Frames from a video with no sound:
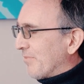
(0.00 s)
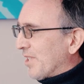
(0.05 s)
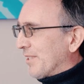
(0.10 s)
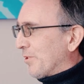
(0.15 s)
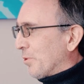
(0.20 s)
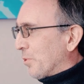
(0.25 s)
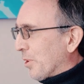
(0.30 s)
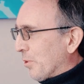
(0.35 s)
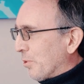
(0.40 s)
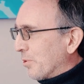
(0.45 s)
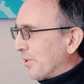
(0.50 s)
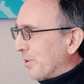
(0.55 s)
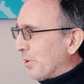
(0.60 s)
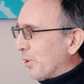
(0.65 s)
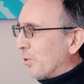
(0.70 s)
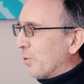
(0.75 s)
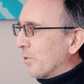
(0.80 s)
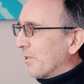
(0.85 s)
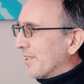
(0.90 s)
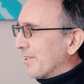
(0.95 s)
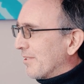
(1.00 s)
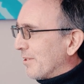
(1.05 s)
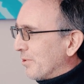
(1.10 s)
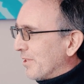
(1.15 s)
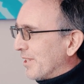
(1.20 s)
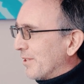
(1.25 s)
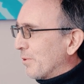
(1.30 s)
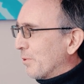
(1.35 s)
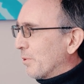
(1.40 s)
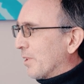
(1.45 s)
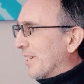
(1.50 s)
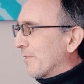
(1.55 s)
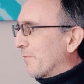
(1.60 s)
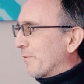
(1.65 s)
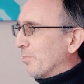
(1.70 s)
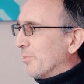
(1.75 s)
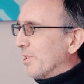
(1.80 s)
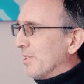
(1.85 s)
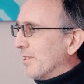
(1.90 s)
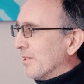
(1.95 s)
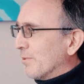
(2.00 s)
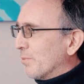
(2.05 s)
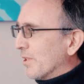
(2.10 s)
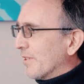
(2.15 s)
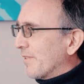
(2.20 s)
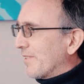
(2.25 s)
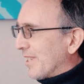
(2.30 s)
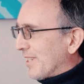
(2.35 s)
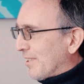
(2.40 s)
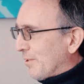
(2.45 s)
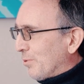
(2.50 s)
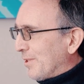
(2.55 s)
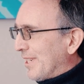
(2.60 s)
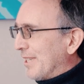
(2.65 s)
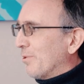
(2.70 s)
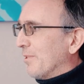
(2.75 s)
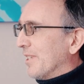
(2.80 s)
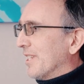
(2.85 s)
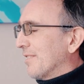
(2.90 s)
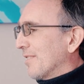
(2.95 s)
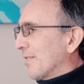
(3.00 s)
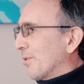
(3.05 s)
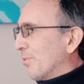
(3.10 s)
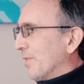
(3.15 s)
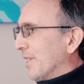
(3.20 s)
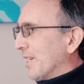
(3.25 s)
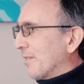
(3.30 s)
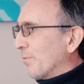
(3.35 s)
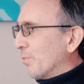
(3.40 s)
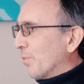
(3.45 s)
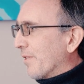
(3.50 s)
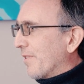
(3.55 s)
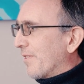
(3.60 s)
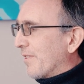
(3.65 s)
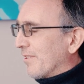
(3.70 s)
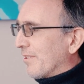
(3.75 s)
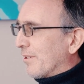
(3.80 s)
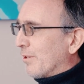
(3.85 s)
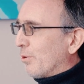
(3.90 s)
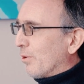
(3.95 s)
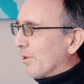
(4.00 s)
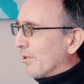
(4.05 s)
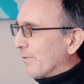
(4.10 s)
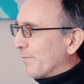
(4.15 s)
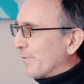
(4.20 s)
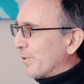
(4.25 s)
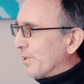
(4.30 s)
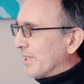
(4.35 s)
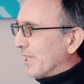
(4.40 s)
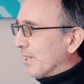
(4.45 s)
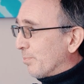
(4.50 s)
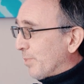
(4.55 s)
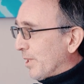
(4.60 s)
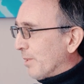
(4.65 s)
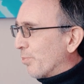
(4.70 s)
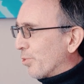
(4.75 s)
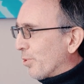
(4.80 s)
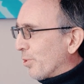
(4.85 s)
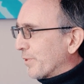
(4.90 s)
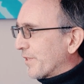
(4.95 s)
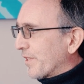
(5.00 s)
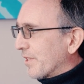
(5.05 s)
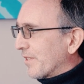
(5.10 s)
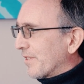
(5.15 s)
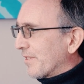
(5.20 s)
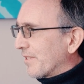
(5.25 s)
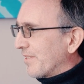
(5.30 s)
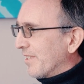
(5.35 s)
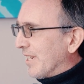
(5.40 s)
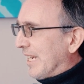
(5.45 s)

that you don't know, that you need to get familiar with, that you need to integrate with all of your ERP processes.